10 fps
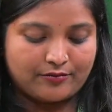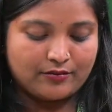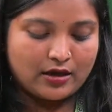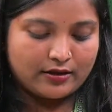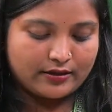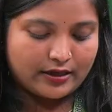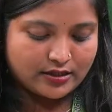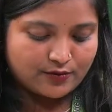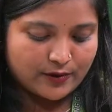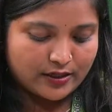Next one
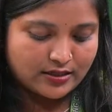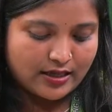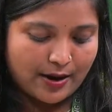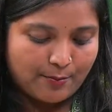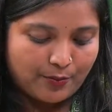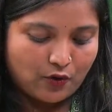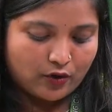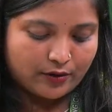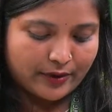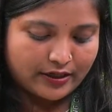is
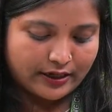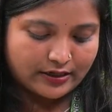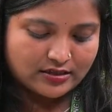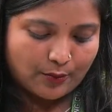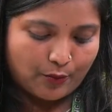empowerment and support.